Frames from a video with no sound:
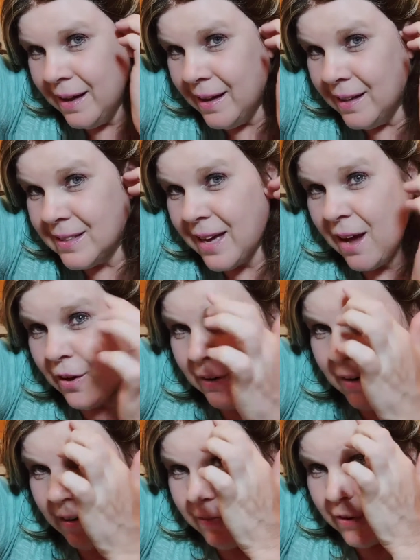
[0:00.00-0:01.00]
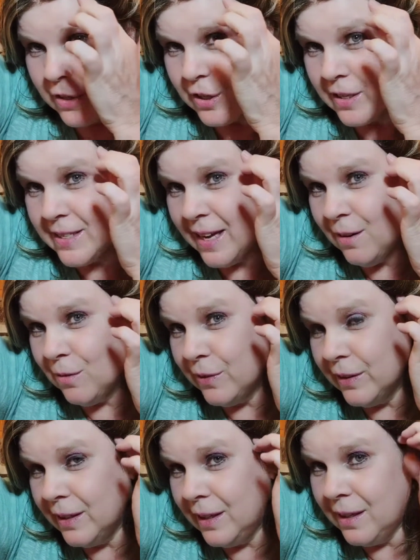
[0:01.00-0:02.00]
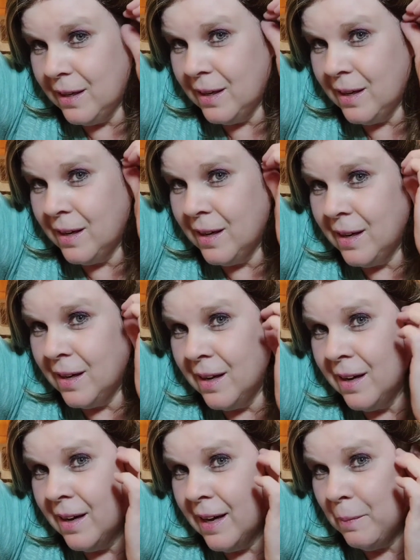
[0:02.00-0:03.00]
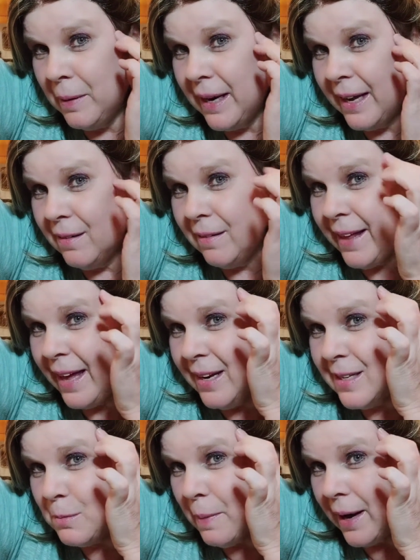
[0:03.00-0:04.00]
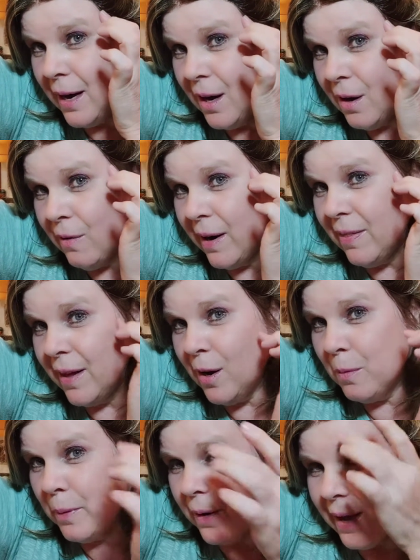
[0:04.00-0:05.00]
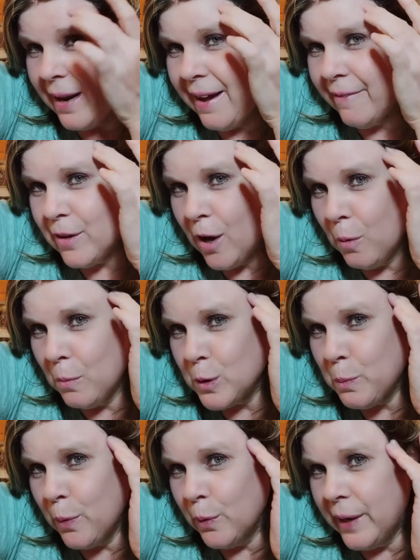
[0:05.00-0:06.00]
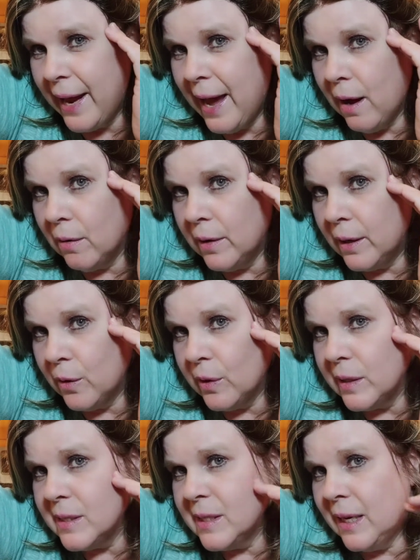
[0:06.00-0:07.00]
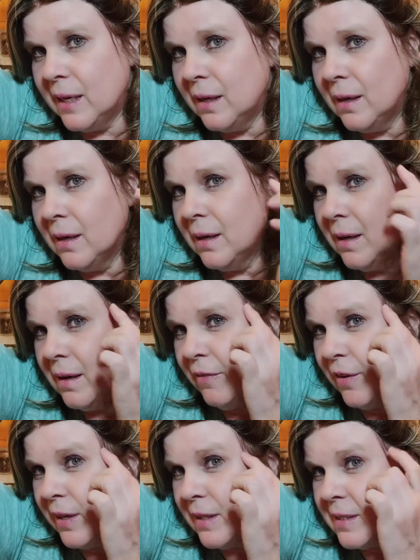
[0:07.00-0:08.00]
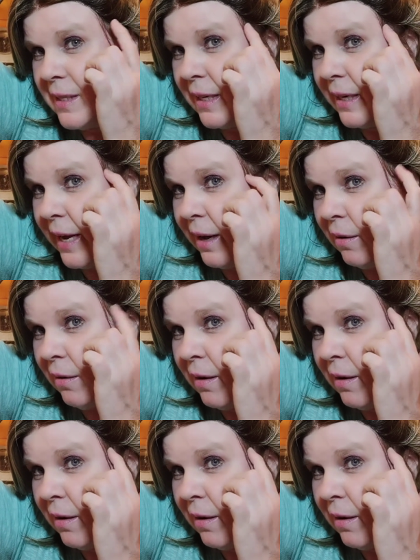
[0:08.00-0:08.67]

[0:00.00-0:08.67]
it's got good coverage because I don't really, I mean, I, that is my hair right there, but I have to almost pull it out in order to see it. You can see it now.